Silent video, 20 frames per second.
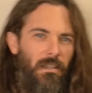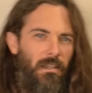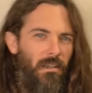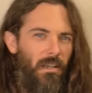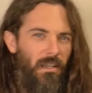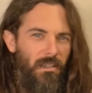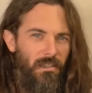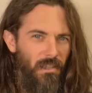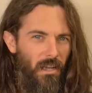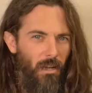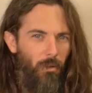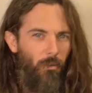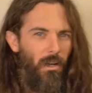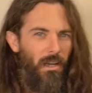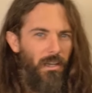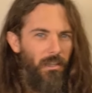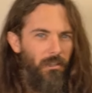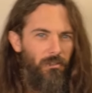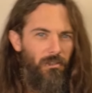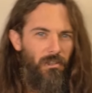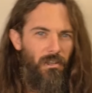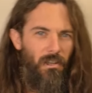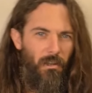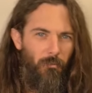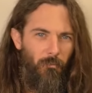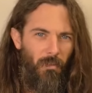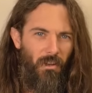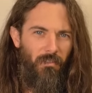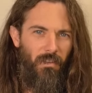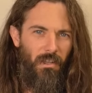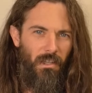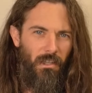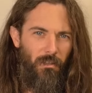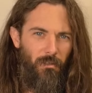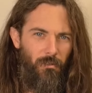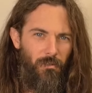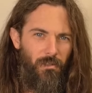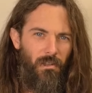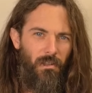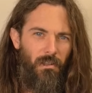That's not why I used it in my
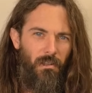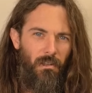videos.